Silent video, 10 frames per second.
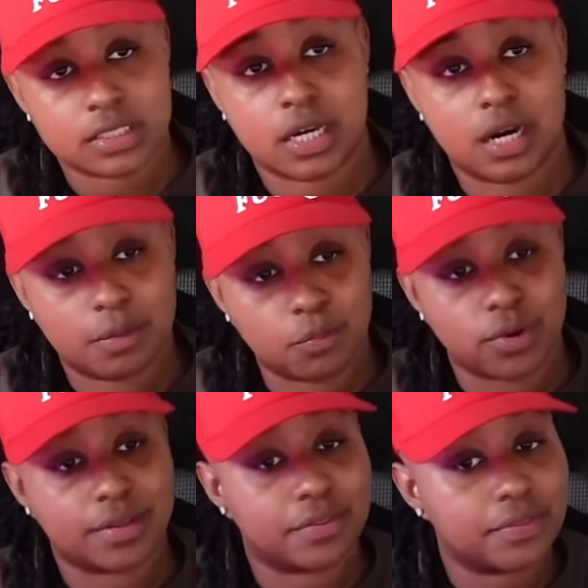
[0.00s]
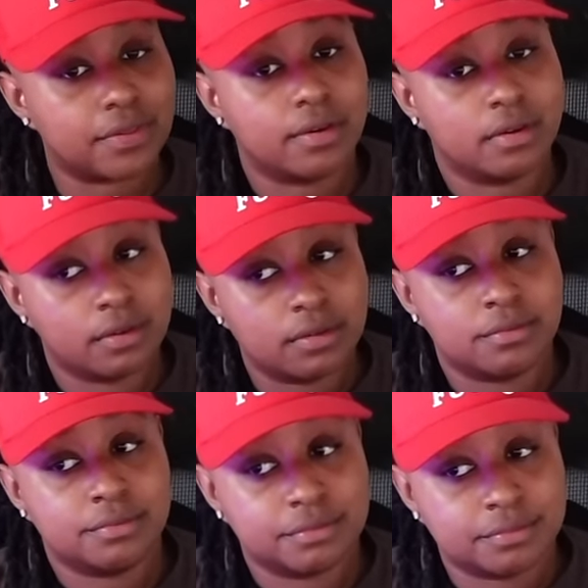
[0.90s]
come with
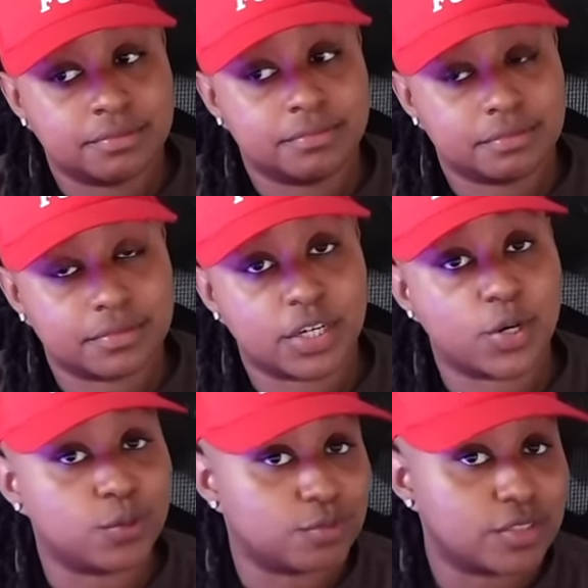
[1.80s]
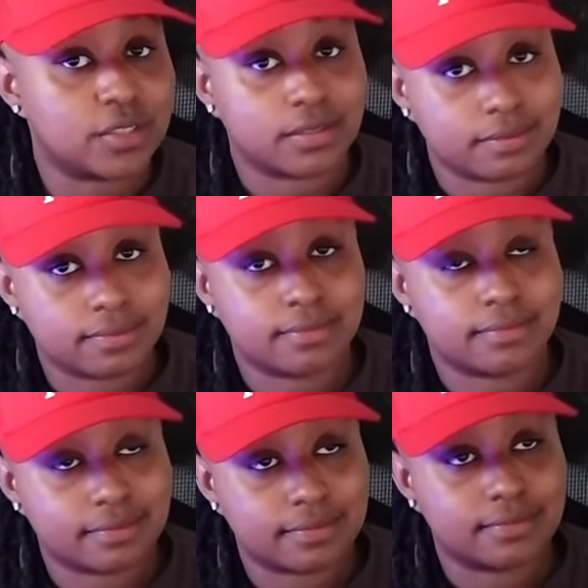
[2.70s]
notes,
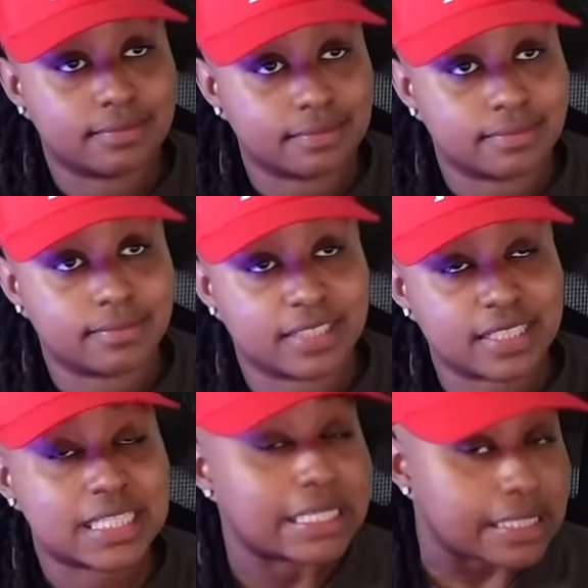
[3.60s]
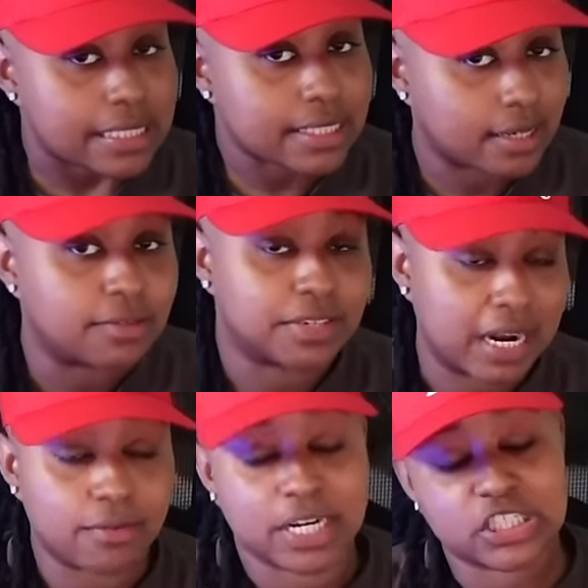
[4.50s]
a sense of
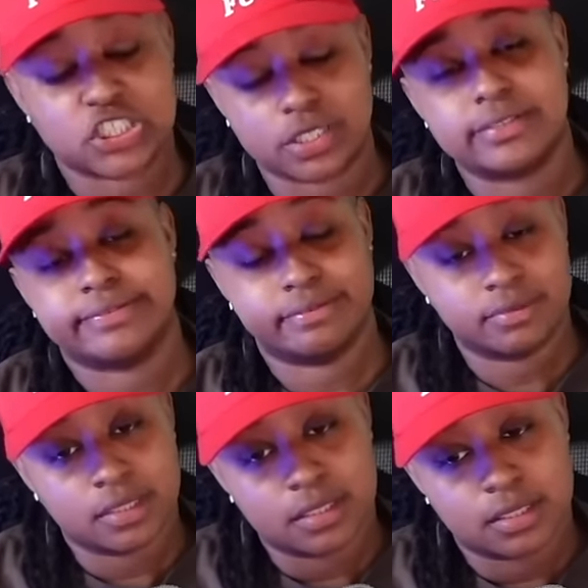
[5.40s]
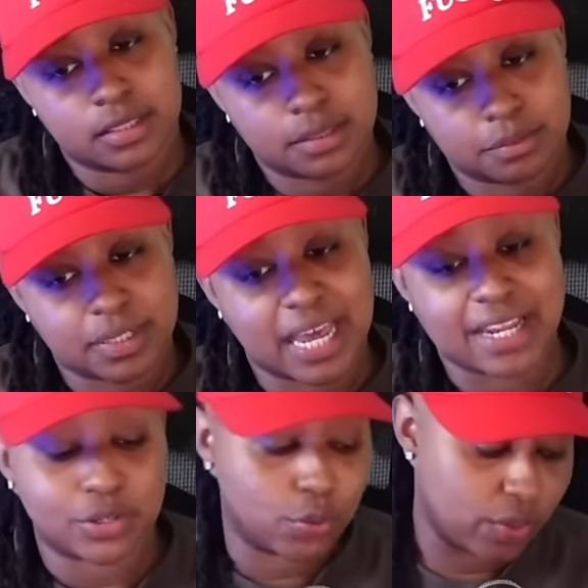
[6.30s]
direction, but
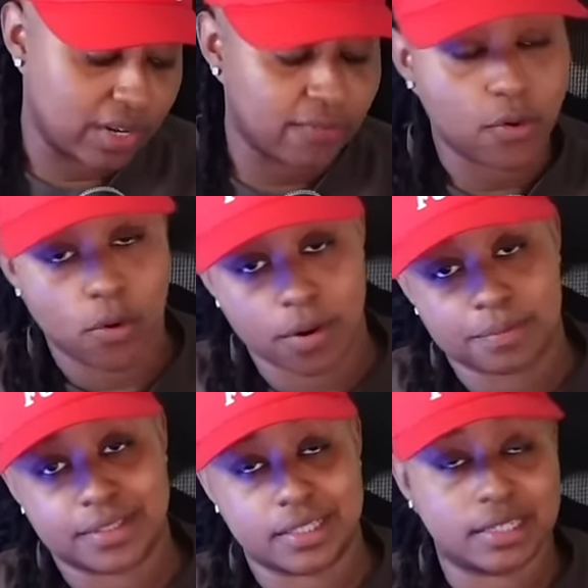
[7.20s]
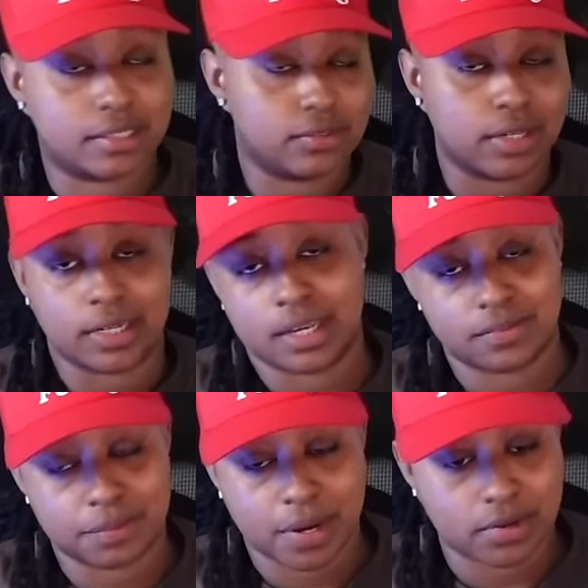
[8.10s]
not doing it for them. And then you done gave
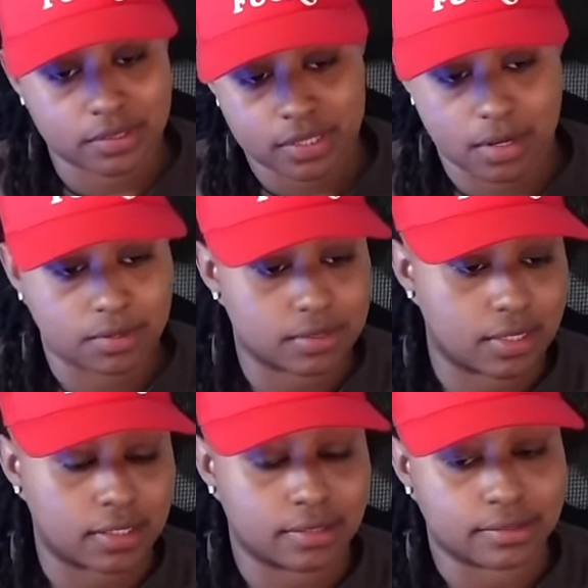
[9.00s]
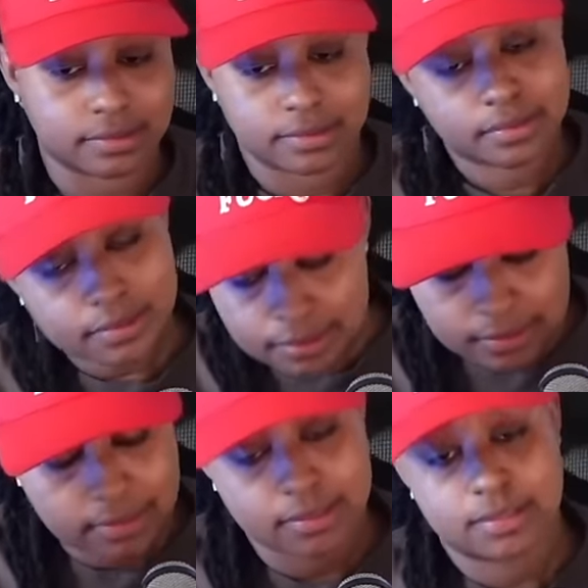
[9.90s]
them all the sauce. Like,
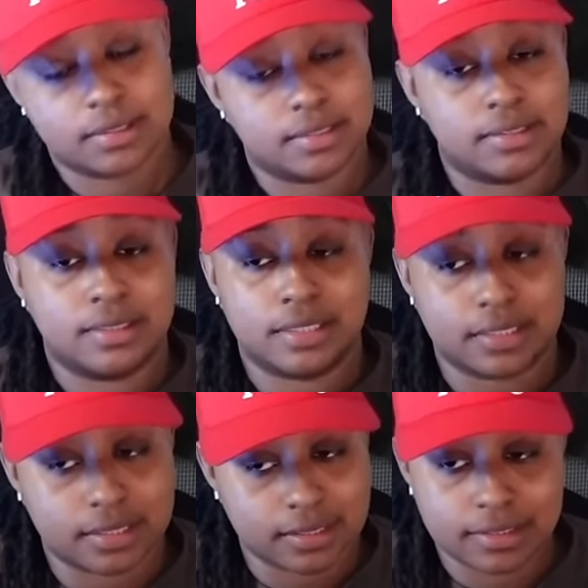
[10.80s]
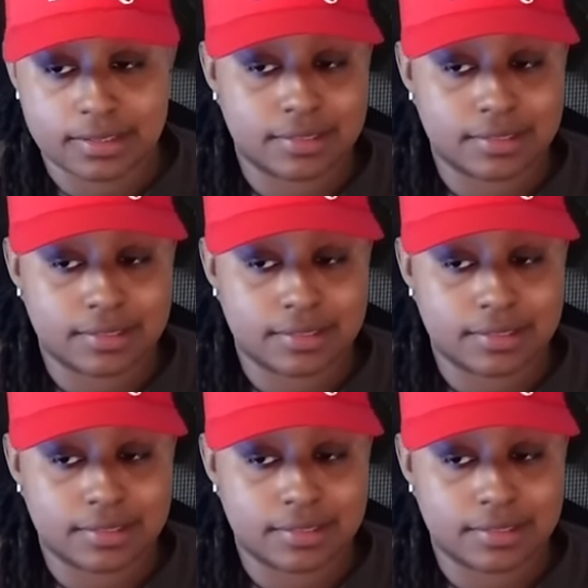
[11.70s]
it,